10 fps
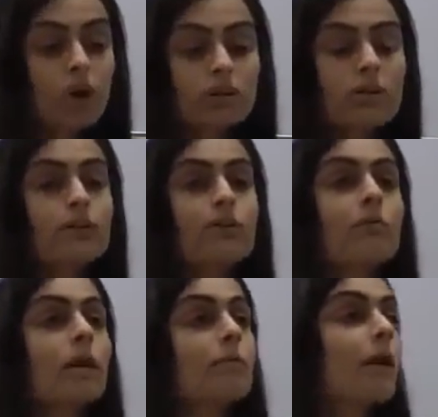also,
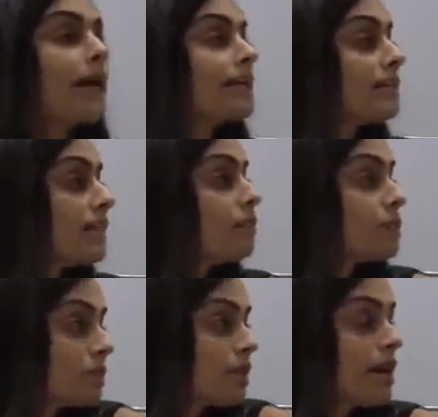during my practices, I
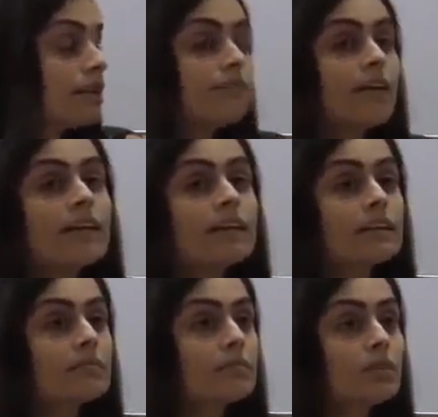was
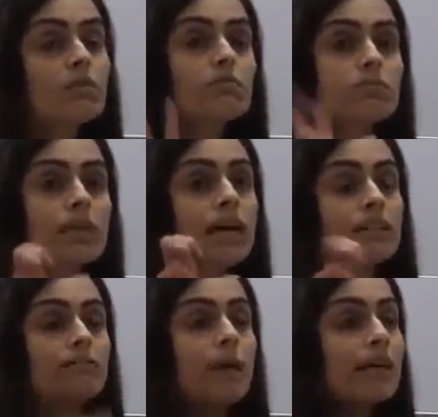defending the, you know,
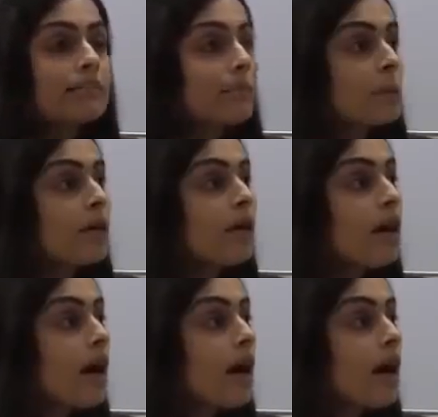clients of blasphemy.